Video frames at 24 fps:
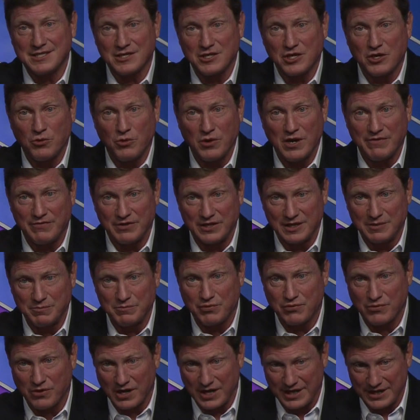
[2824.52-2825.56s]
equivalent
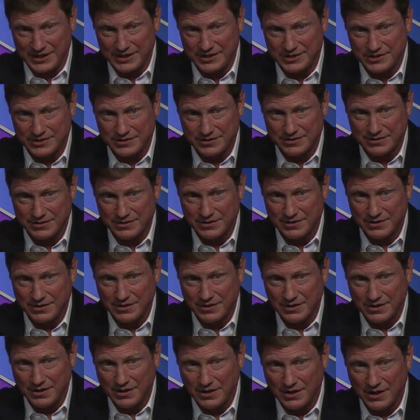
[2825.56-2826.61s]
price
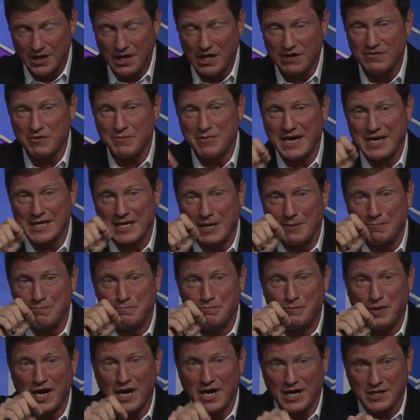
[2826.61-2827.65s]
of about a
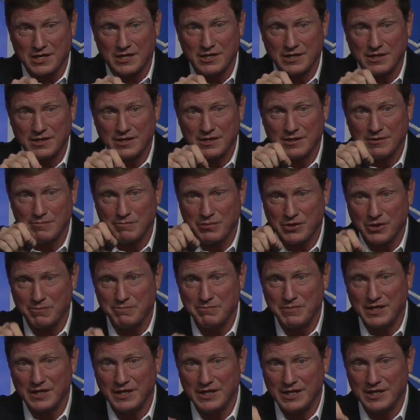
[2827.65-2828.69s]
buck per
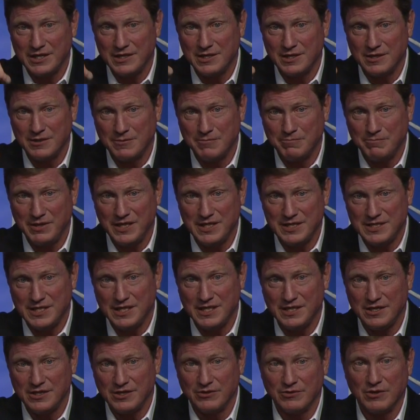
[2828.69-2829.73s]
million
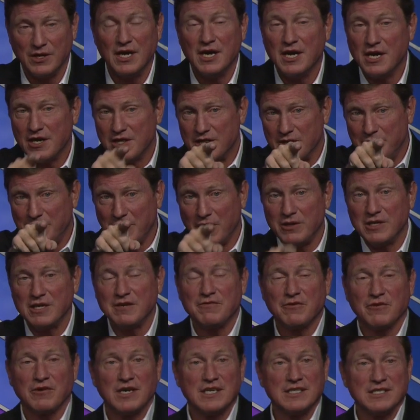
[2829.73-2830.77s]
BTU. The polling
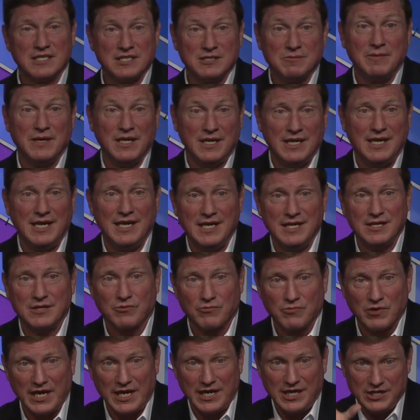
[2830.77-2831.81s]
for us has been in the
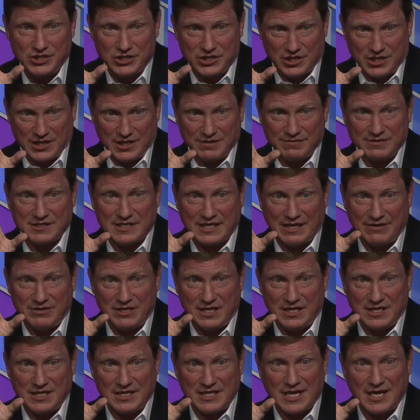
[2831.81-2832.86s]
range of
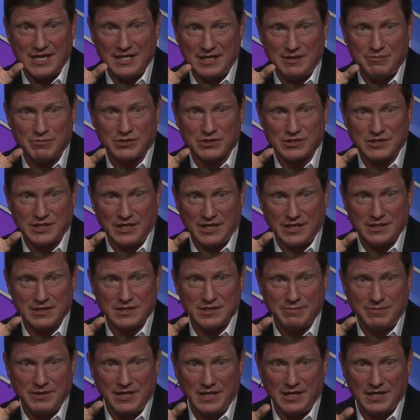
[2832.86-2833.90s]
70 to 90%,
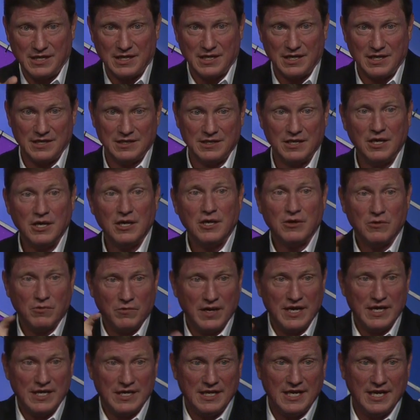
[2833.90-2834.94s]
depending on
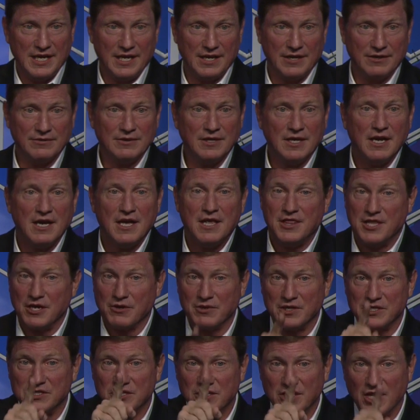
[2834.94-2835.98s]
when and how.
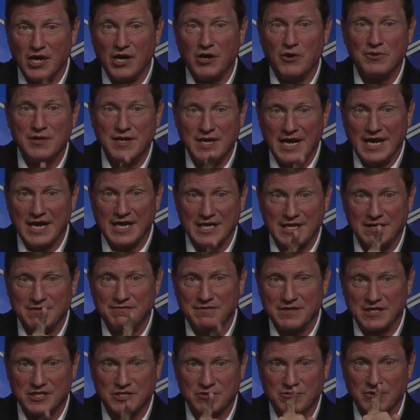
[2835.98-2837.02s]
There is no negative
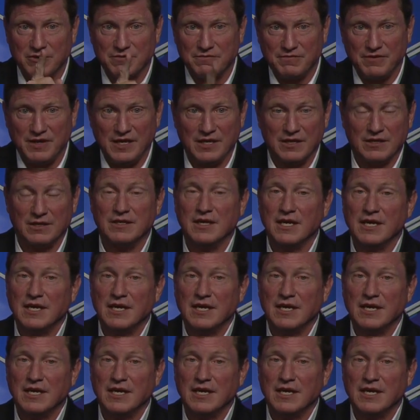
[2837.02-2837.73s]
visceral feel.